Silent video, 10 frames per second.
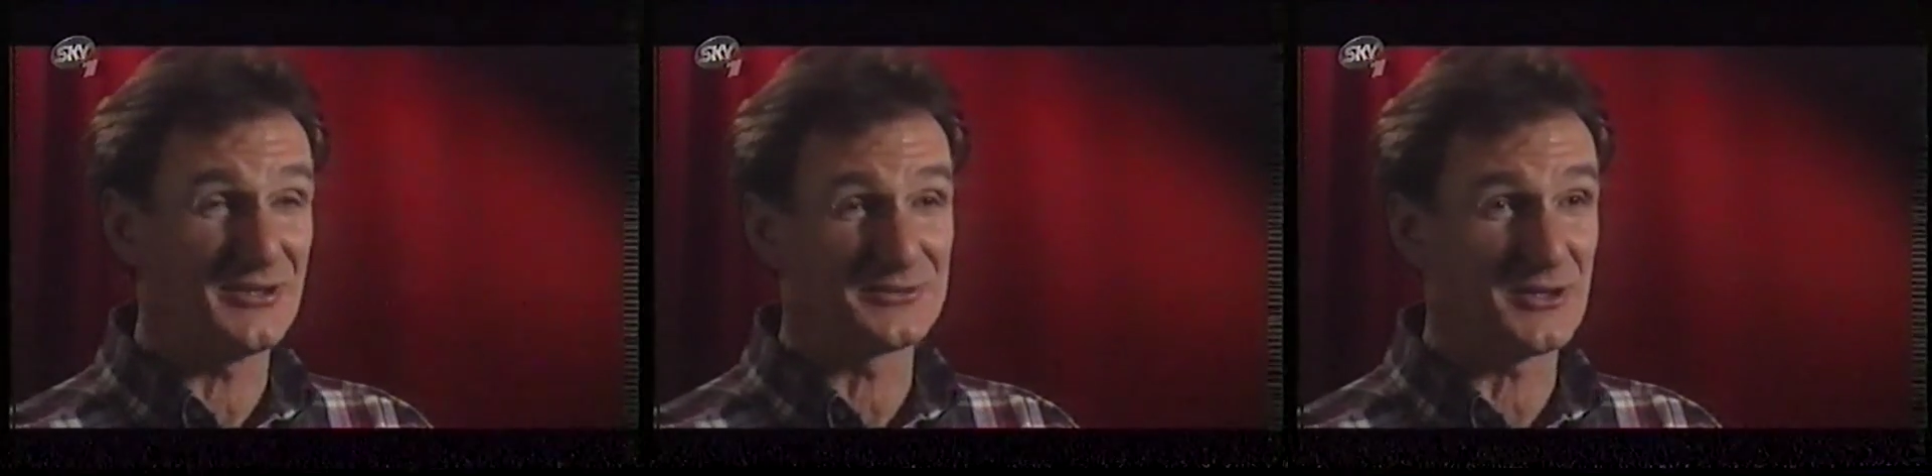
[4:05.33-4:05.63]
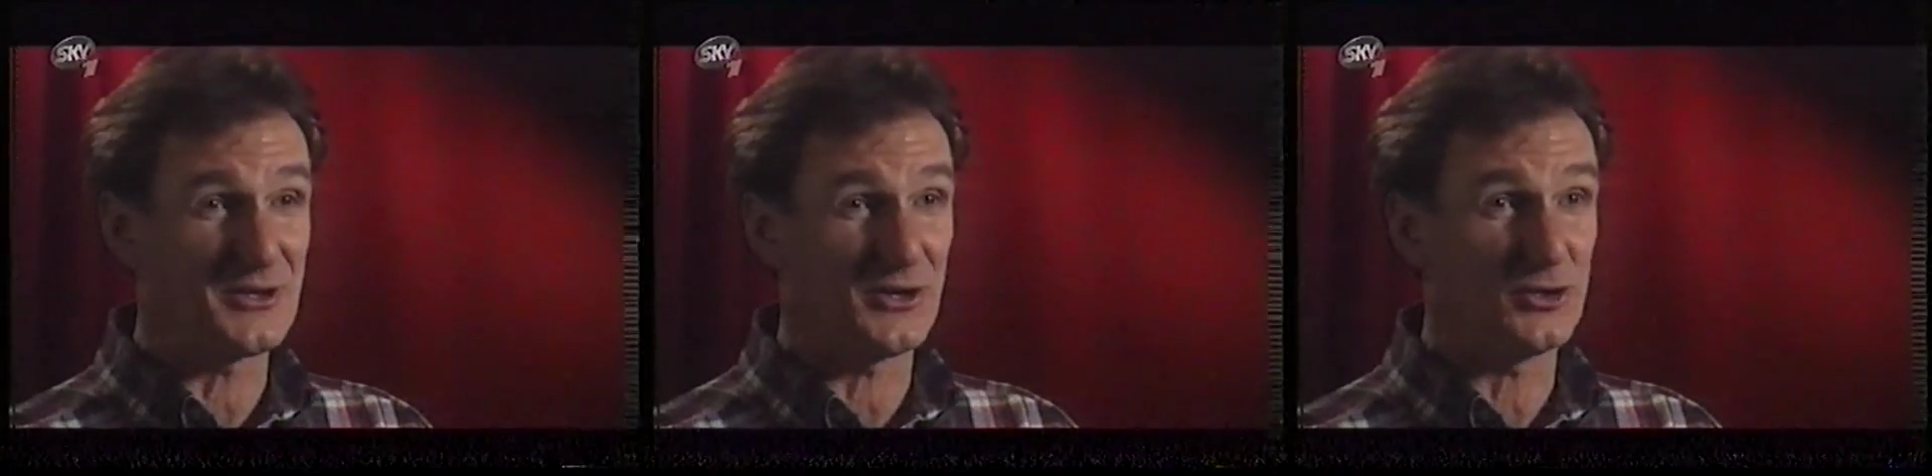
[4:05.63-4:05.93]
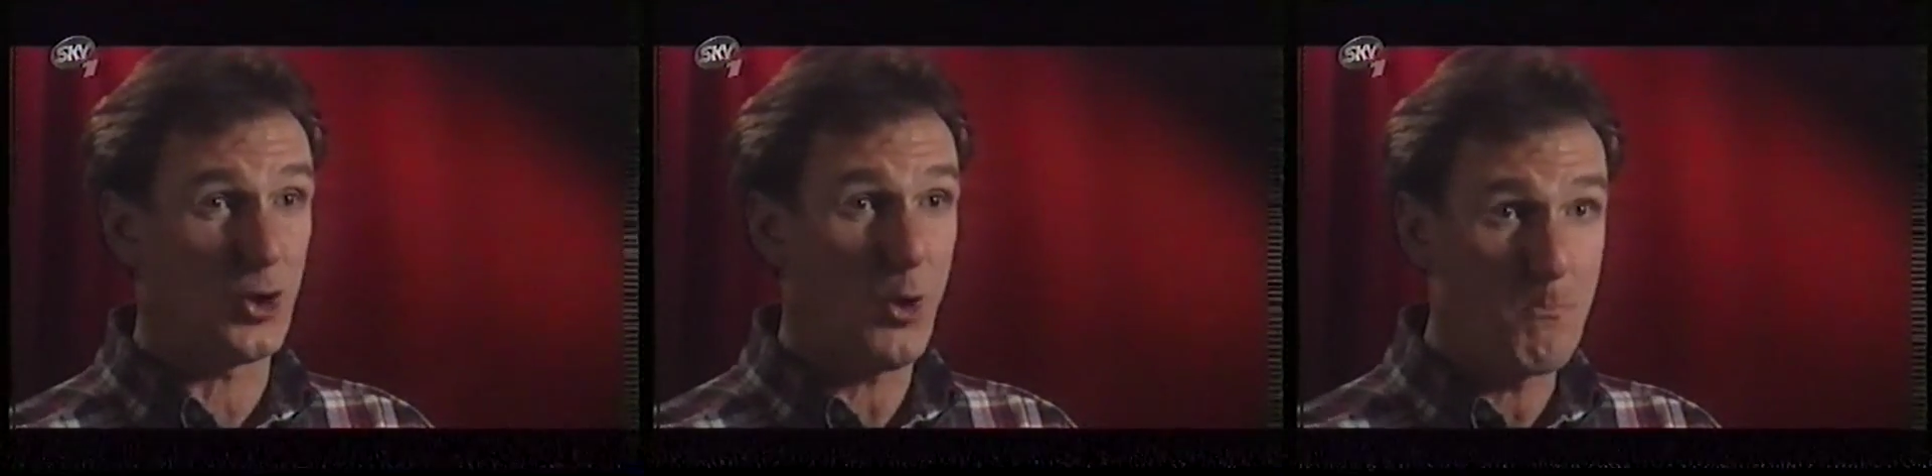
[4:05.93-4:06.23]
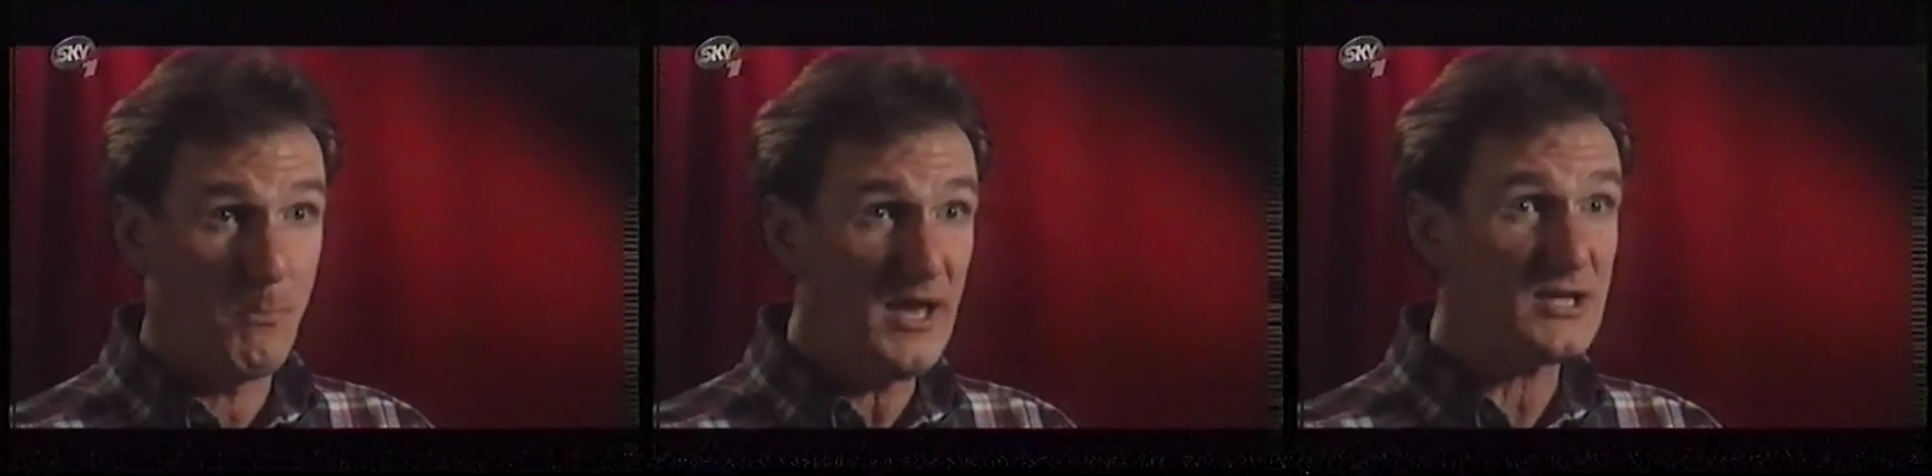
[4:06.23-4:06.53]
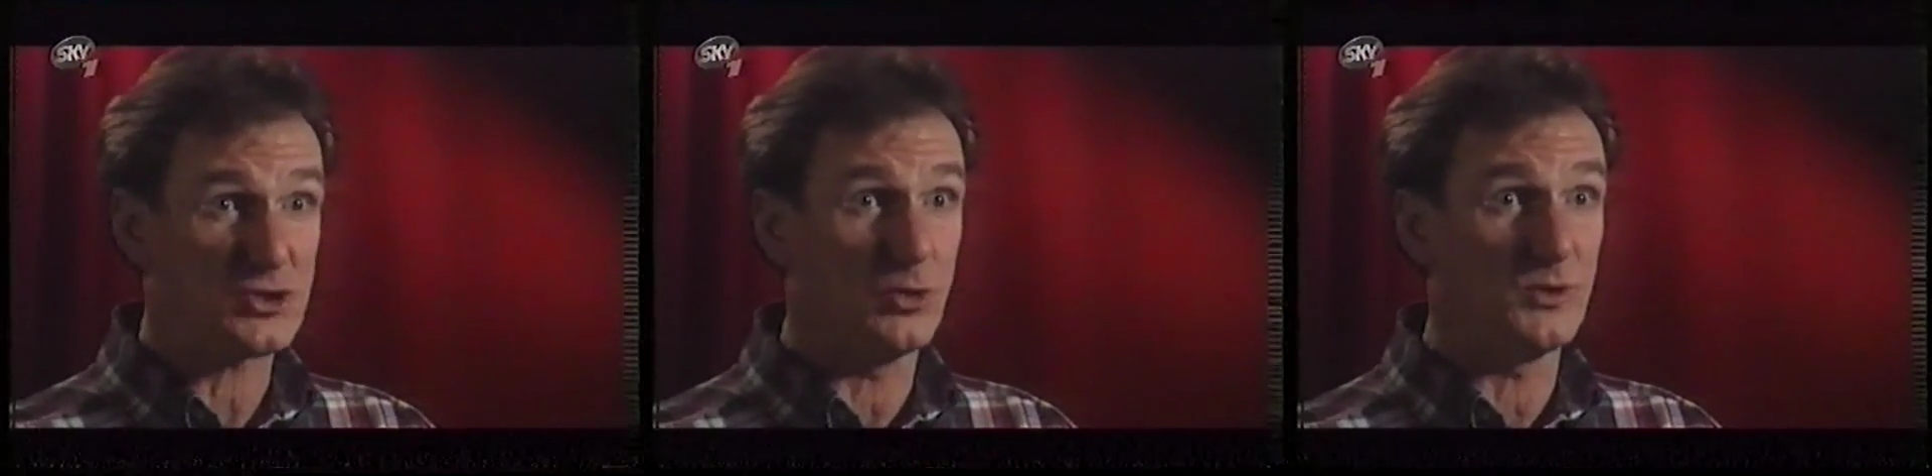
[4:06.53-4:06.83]
along the corridor,
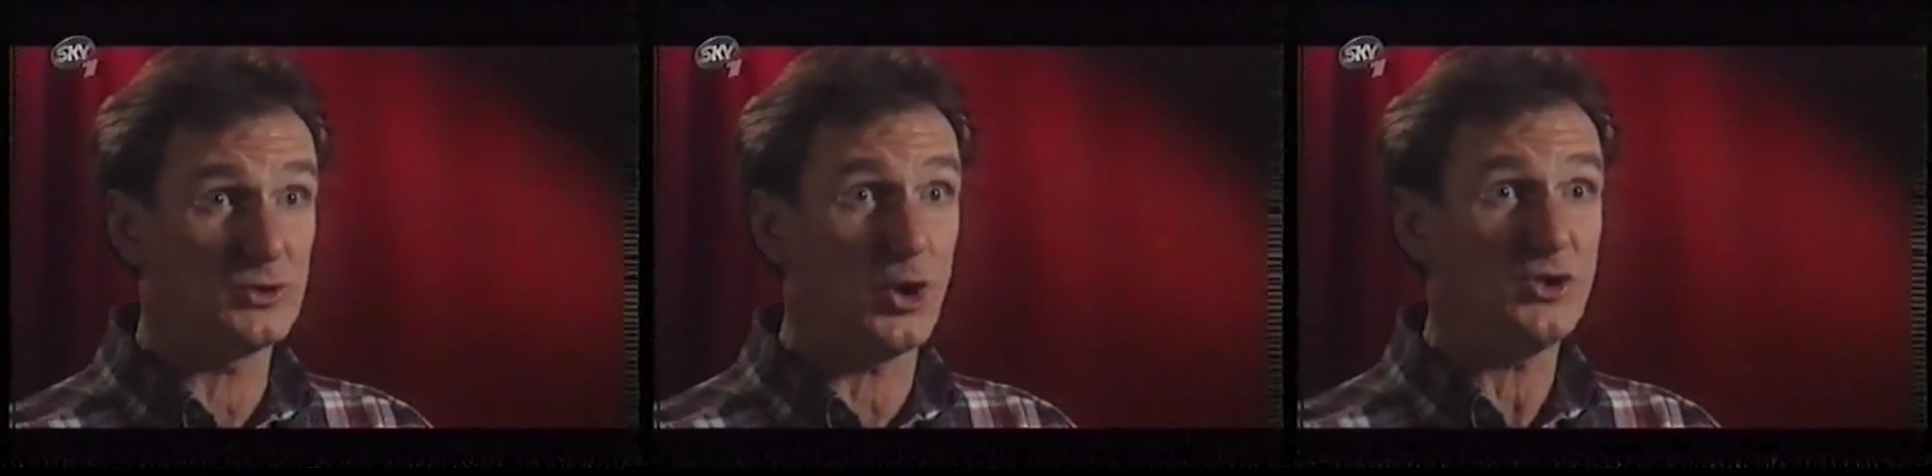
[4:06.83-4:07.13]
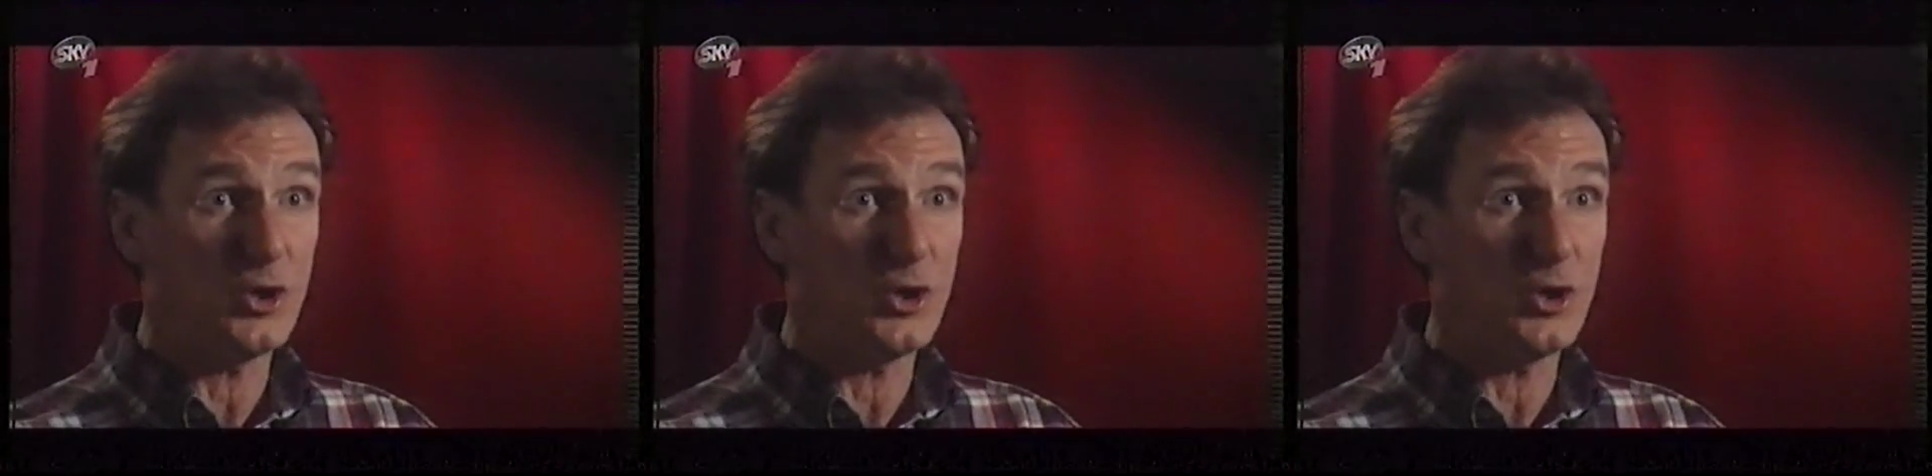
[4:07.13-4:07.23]
burst open the door.